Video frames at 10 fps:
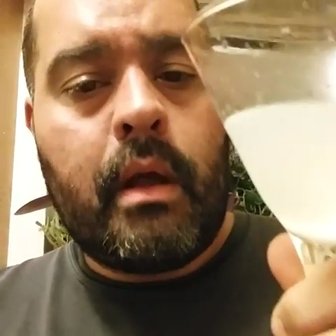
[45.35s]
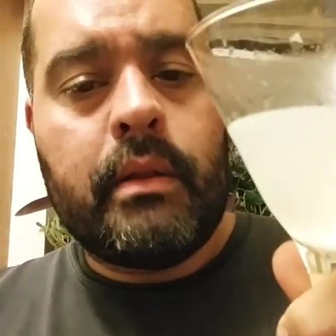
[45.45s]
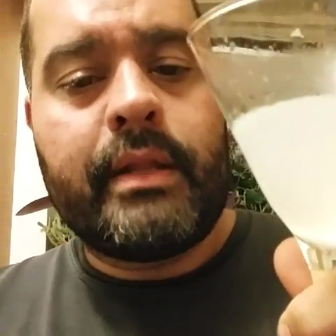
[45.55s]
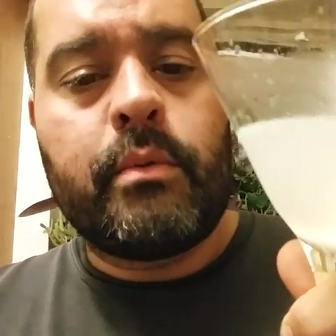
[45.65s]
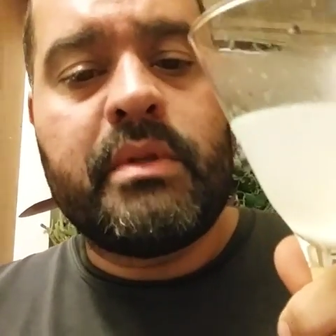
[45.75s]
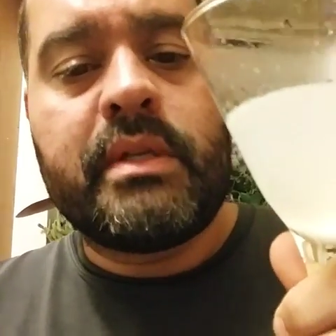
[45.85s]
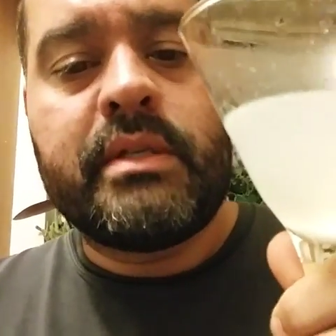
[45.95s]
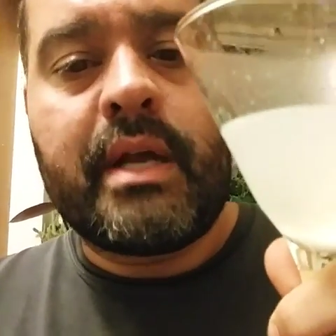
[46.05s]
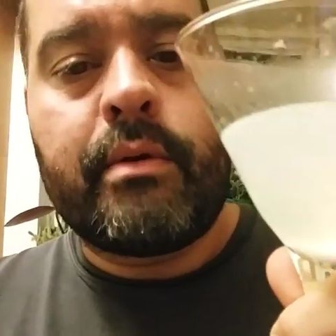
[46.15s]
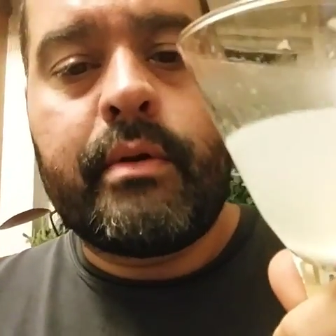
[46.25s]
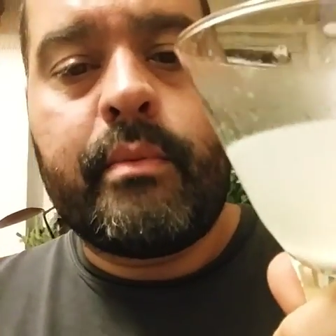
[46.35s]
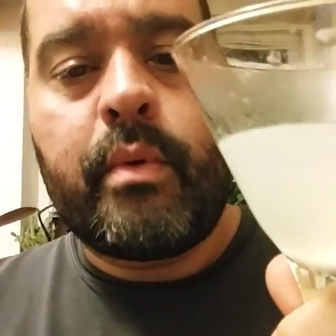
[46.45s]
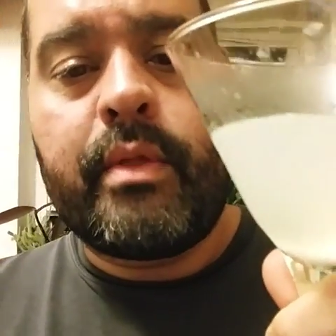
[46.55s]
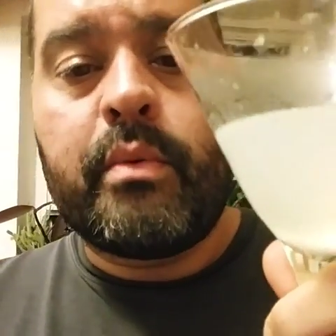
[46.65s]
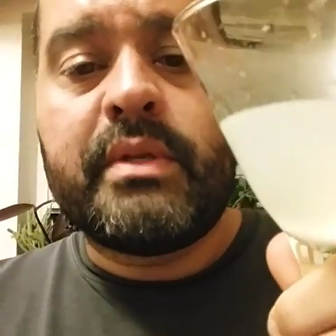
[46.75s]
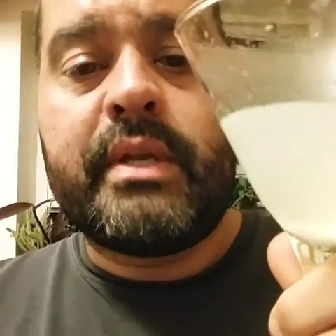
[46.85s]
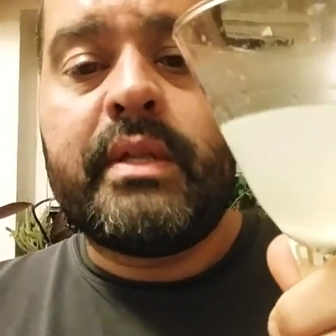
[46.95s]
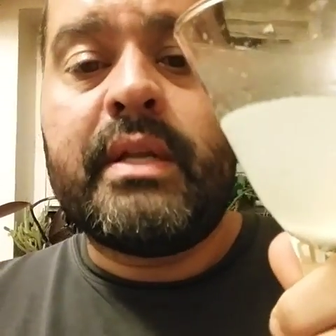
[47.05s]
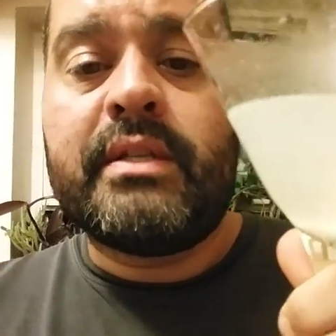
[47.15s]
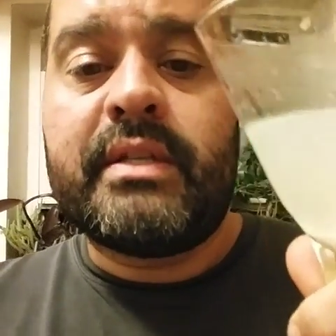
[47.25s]
Unlike the whiskey sour, where the whiskey
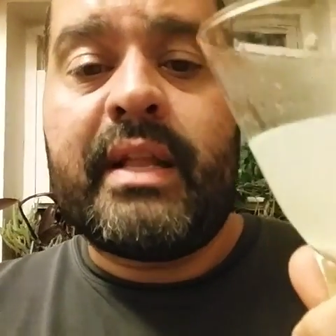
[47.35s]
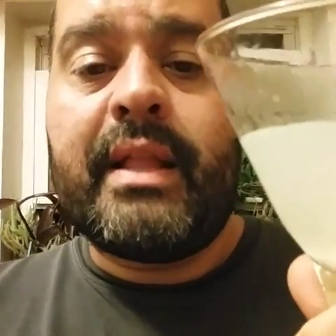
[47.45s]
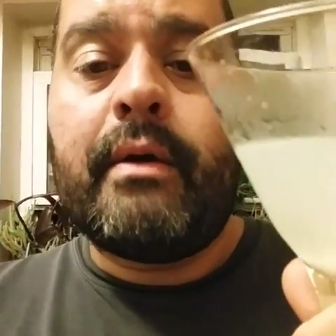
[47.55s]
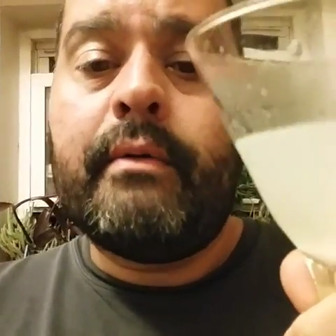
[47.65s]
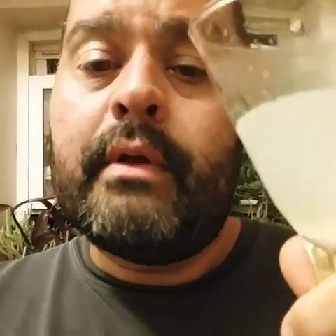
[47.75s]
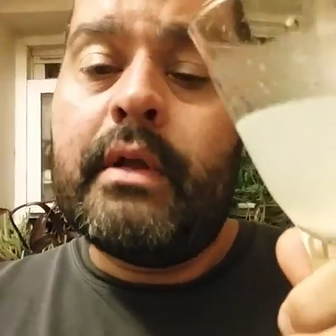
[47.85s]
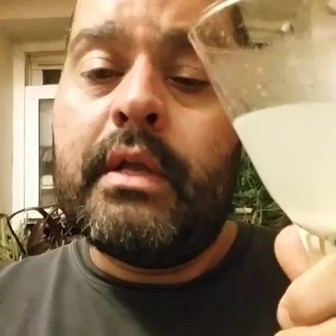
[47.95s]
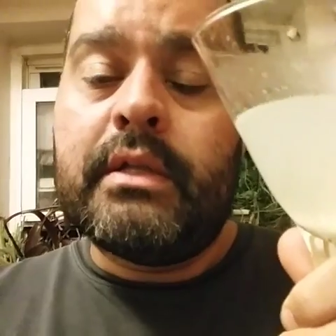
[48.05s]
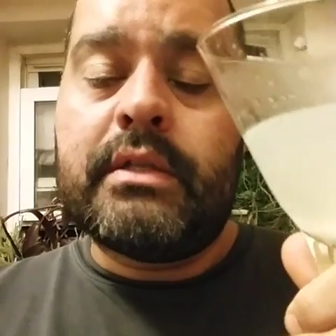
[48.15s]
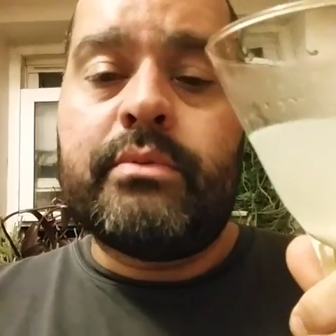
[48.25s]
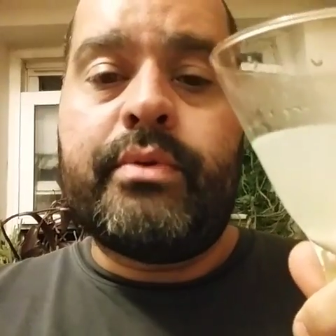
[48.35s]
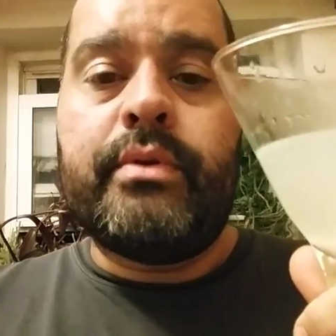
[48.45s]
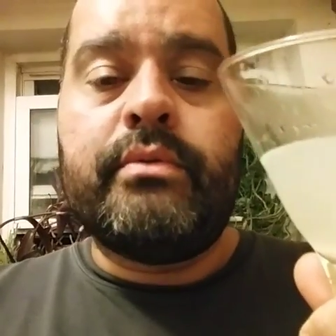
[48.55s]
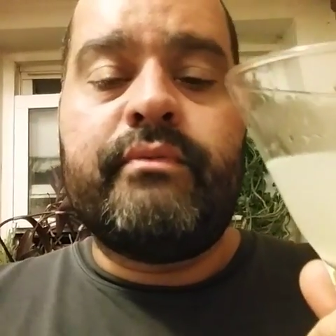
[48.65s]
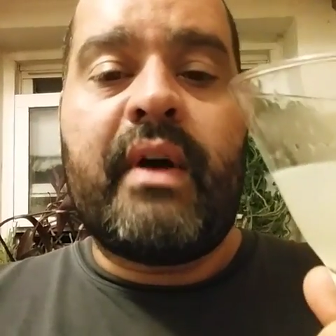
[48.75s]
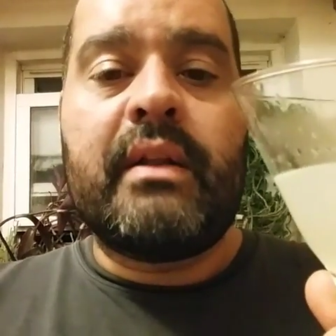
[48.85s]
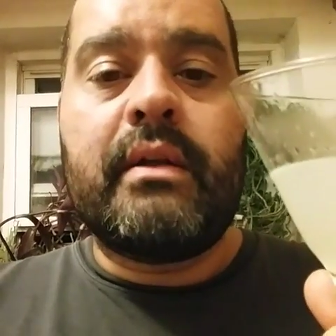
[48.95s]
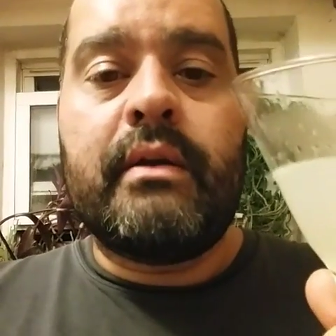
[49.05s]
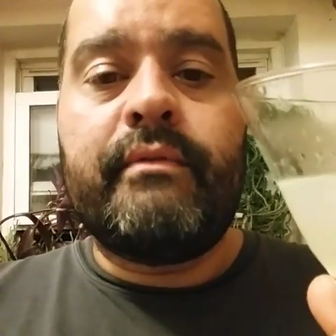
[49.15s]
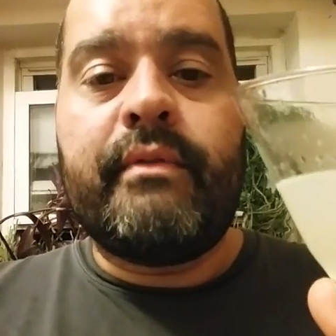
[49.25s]
tends to stand out, since we use
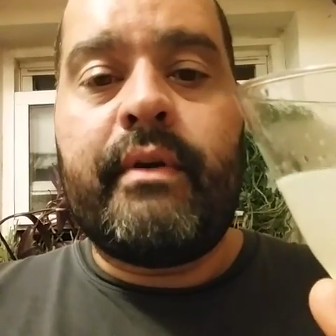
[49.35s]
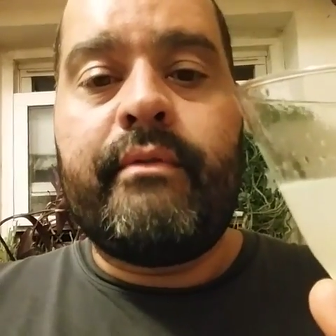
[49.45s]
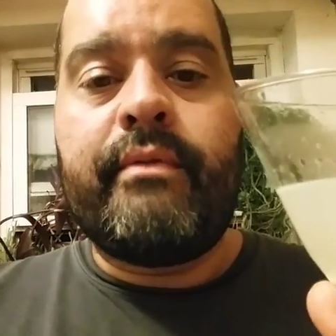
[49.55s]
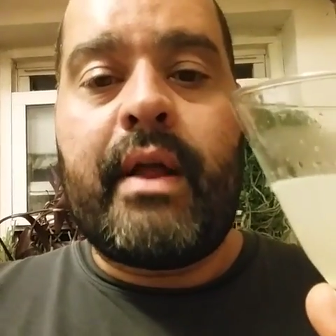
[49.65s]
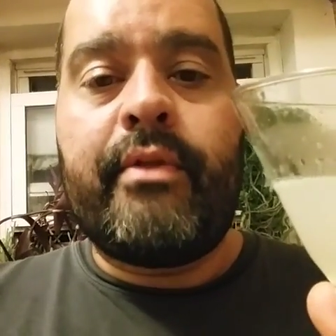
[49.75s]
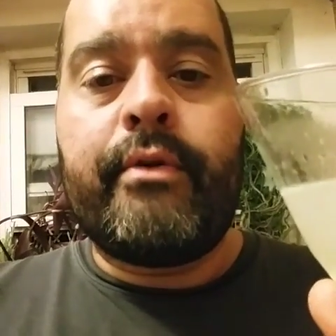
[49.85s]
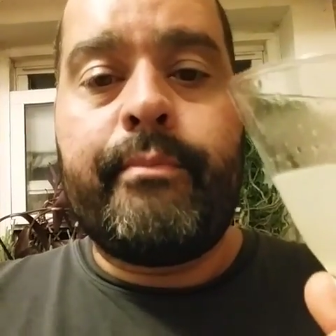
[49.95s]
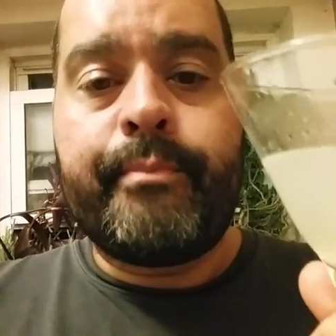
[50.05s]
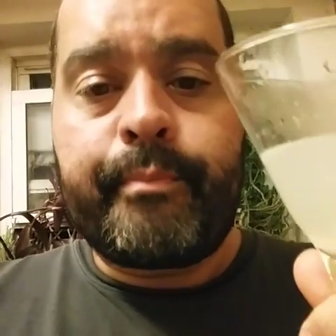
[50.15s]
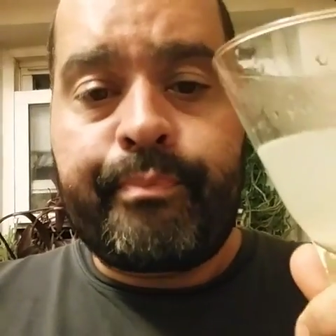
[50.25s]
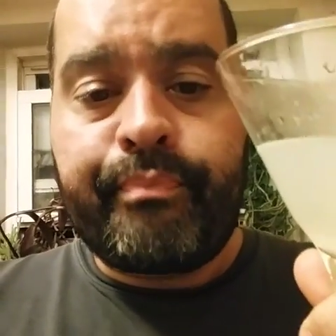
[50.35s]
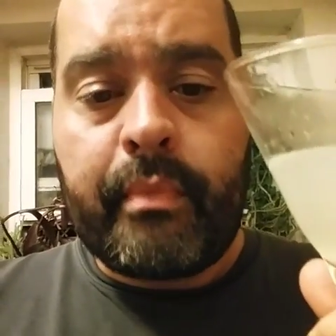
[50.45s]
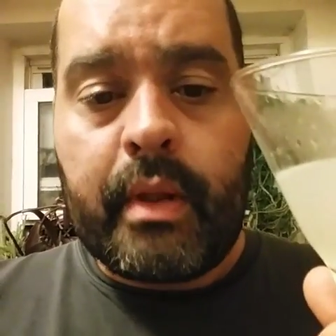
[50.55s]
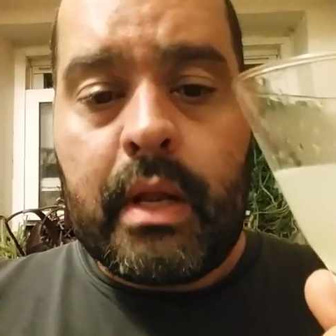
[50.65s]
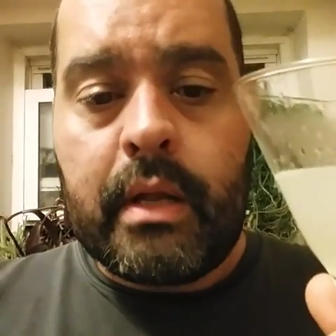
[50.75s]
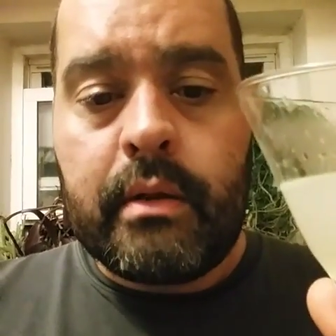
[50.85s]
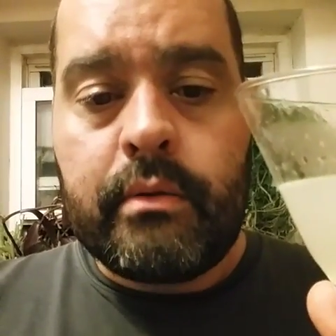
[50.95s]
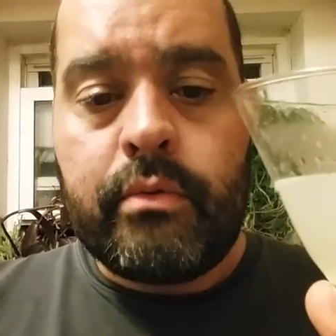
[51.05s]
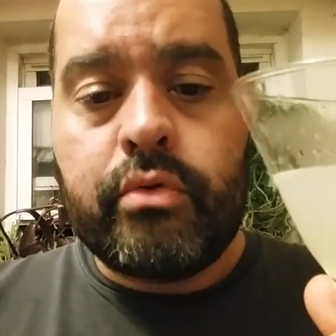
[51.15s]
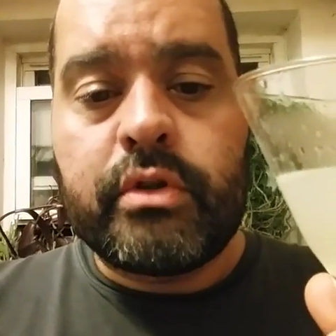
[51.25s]
vodka rather uh,
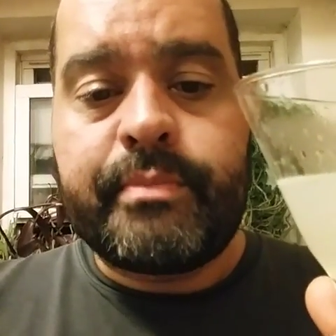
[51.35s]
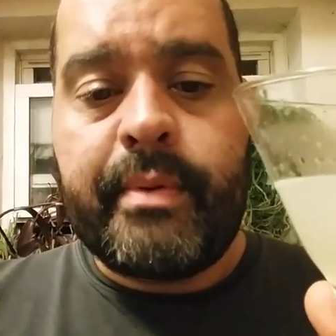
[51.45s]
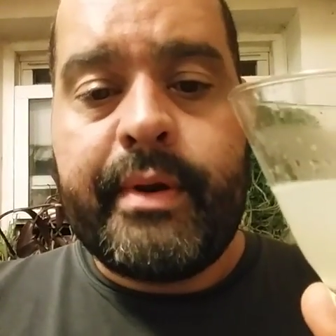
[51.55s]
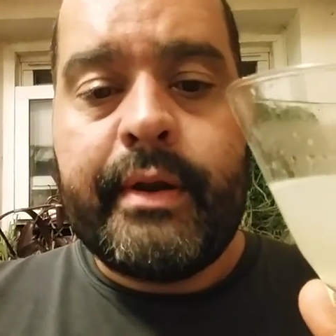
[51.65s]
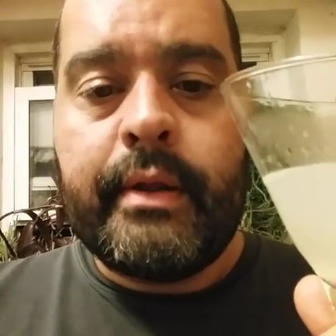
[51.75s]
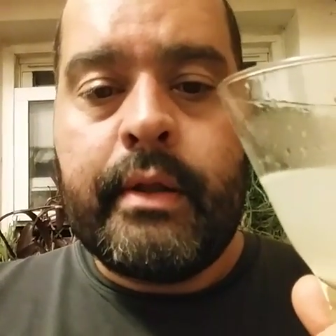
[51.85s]
neutral spirit,